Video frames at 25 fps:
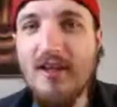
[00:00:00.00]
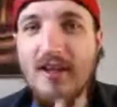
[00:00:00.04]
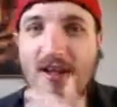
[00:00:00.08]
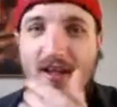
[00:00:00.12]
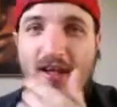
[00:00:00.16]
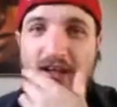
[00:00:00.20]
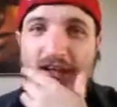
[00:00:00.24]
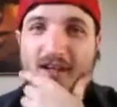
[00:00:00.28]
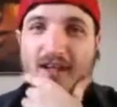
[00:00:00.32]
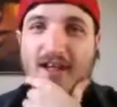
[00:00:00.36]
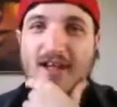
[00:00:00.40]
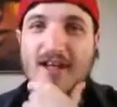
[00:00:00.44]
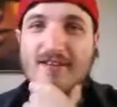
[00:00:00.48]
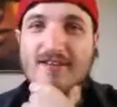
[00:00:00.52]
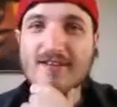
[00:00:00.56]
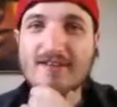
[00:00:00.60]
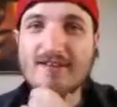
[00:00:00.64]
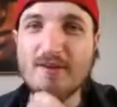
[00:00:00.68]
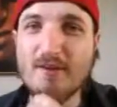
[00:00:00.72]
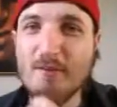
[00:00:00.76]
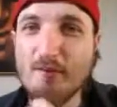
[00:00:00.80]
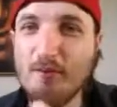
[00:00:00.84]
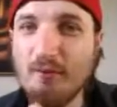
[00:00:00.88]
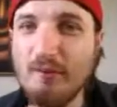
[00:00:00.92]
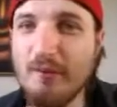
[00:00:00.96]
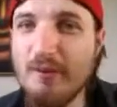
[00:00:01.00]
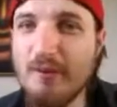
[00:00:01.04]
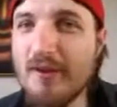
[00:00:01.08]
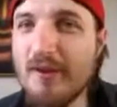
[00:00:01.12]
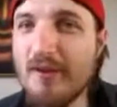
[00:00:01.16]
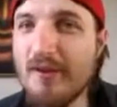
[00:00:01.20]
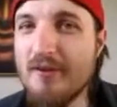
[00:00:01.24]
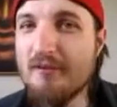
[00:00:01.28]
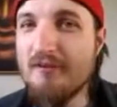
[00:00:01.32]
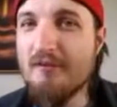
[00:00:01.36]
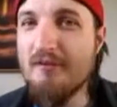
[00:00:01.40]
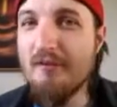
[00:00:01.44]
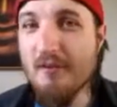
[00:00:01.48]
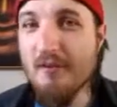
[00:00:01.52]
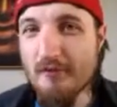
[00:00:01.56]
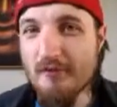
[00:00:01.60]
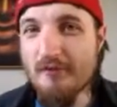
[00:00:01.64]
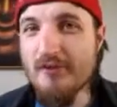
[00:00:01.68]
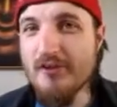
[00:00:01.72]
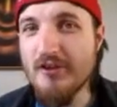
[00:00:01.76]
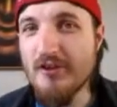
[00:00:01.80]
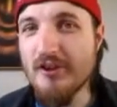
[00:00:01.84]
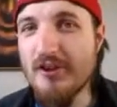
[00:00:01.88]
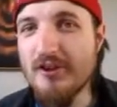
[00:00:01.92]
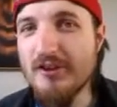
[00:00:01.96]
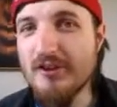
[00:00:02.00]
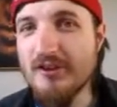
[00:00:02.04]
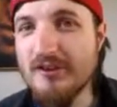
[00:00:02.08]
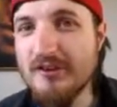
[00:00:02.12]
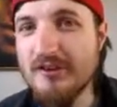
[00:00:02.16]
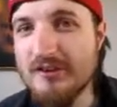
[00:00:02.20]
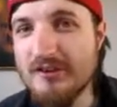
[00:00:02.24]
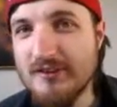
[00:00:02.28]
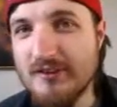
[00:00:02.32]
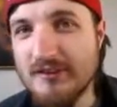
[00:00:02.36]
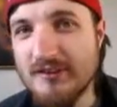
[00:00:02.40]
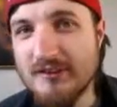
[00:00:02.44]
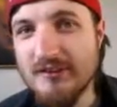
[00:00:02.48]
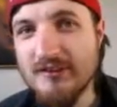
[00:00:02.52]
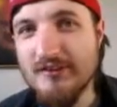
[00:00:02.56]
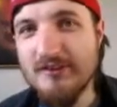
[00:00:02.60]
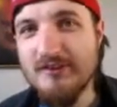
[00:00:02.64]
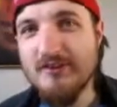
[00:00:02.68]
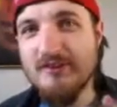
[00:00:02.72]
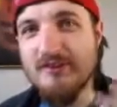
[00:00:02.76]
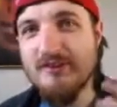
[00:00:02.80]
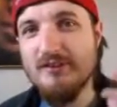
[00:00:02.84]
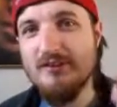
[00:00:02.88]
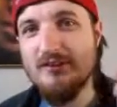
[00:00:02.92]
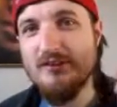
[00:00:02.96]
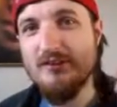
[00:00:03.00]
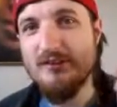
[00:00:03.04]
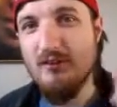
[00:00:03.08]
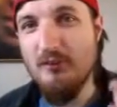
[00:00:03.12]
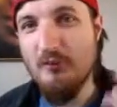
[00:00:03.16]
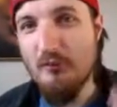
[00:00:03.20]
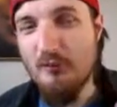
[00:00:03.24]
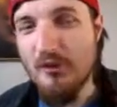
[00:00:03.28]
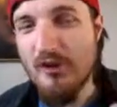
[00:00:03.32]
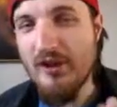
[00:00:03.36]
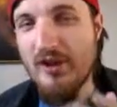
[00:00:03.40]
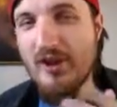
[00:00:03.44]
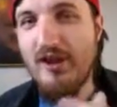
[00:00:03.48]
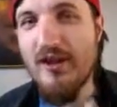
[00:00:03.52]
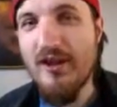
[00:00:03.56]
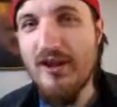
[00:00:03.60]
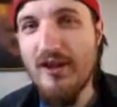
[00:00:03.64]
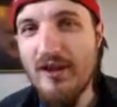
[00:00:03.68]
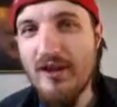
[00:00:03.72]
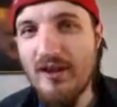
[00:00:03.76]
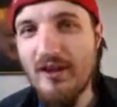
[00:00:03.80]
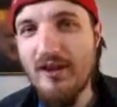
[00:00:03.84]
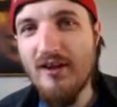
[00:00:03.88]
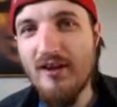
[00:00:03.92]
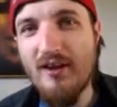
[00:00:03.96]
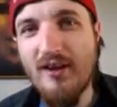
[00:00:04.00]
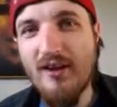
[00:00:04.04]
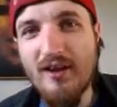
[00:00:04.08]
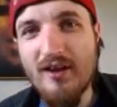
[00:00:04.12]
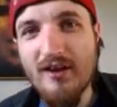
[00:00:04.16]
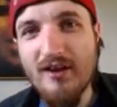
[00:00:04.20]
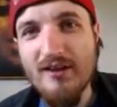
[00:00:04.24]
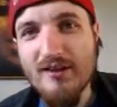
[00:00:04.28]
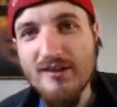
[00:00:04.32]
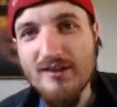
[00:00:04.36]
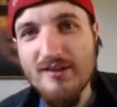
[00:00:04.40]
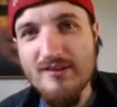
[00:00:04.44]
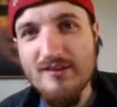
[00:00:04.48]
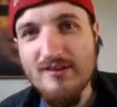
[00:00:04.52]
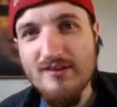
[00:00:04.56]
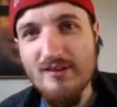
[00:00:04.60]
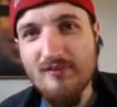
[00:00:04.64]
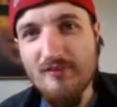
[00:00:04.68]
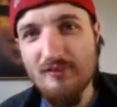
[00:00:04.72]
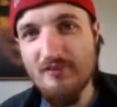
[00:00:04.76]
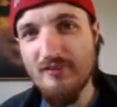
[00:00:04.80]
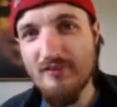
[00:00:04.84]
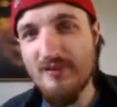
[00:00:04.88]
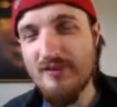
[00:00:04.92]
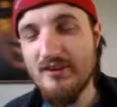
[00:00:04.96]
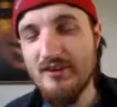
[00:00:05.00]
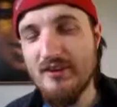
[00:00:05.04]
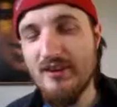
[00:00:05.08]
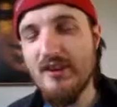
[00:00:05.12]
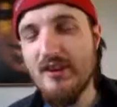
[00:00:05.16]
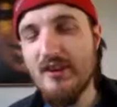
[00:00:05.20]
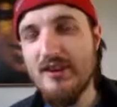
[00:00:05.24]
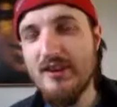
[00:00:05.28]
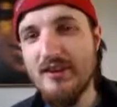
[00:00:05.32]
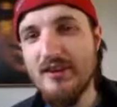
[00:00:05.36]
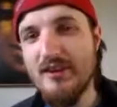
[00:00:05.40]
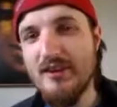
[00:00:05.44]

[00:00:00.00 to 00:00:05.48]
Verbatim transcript: At some point in the future, we here at RT79